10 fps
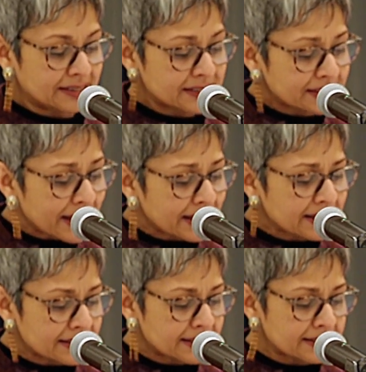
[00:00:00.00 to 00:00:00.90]
The
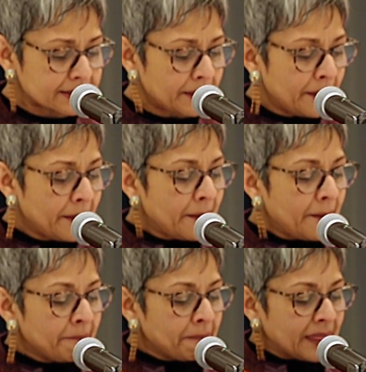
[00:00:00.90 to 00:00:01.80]
second is
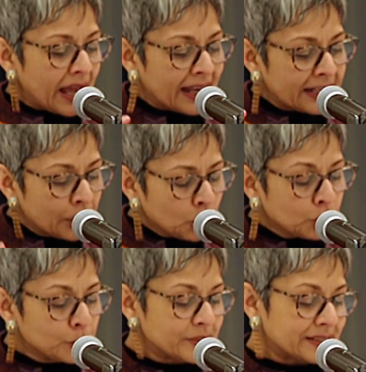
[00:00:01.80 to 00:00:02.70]
an
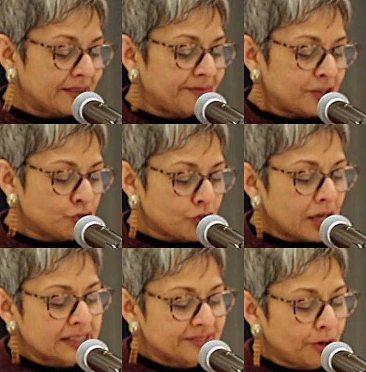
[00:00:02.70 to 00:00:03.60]
inclusive and
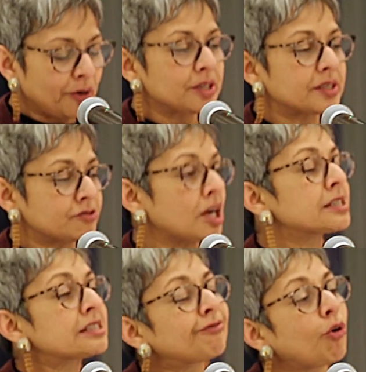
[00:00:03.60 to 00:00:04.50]

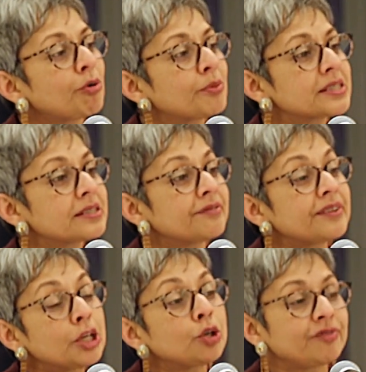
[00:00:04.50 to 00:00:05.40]

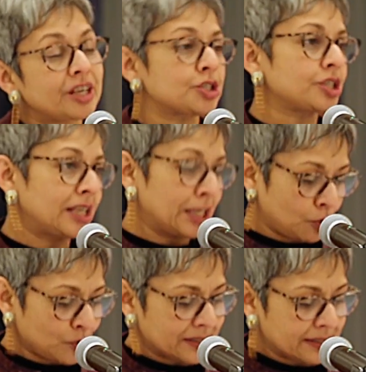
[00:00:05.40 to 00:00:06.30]
transformative innovation
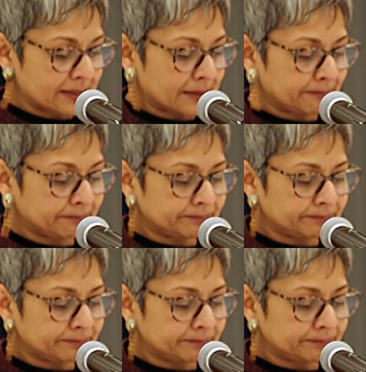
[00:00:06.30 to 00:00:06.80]
ecosystem.